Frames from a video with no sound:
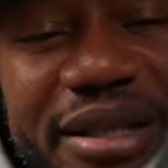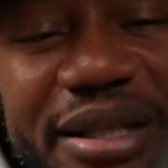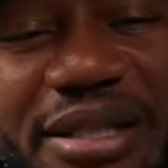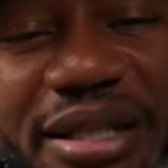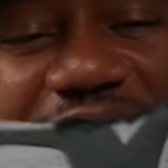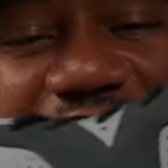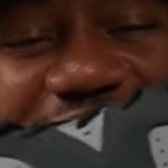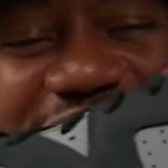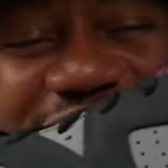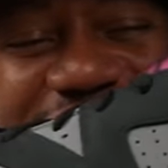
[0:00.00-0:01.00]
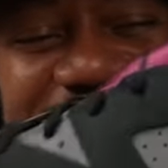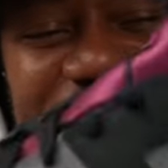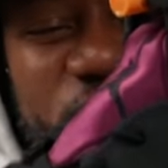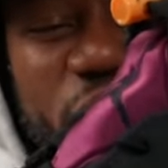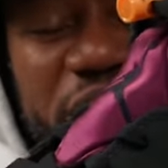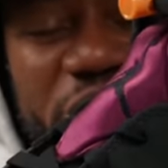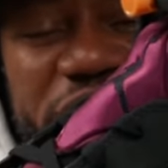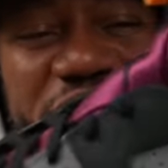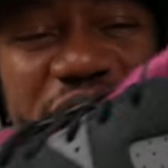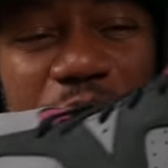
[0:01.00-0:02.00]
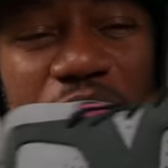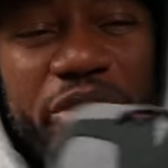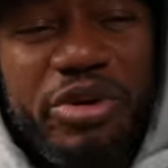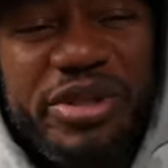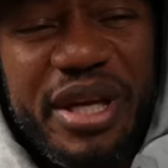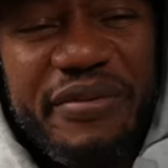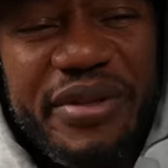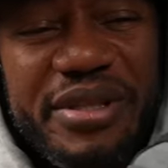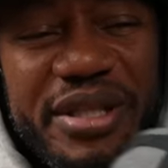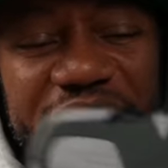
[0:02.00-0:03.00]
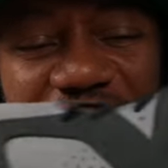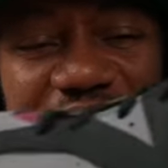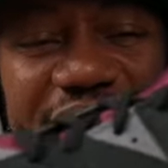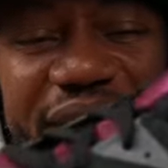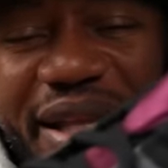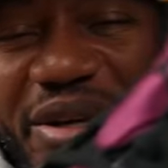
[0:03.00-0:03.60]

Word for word: Is it because of too close to the Bordeaux sevens and the, that